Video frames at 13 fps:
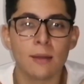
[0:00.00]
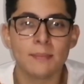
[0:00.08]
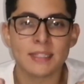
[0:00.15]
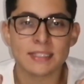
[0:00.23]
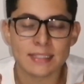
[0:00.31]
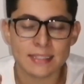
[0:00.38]
our
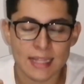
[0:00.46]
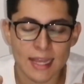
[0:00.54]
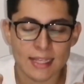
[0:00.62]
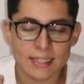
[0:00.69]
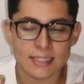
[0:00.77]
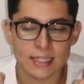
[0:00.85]

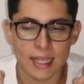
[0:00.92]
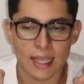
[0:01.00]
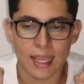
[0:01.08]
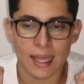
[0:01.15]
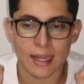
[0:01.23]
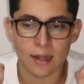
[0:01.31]
mistakes,
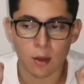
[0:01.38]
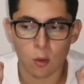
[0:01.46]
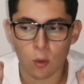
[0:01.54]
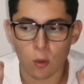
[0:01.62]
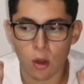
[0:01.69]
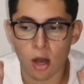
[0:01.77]
and
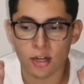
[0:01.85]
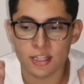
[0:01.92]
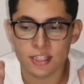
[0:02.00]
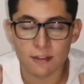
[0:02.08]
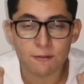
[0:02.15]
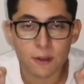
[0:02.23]

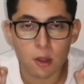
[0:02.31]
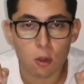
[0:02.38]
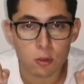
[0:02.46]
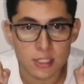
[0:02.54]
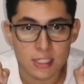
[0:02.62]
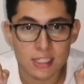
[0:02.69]
our
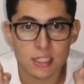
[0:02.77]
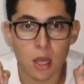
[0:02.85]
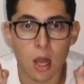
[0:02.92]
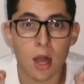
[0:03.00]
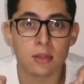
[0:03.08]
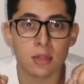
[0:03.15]

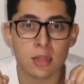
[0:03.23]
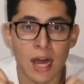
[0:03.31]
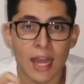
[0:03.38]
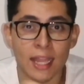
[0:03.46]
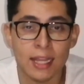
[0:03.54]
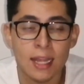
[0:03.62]
difficulties
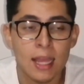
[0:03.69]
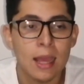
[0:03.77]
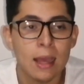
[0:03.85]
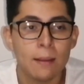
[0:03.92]
online,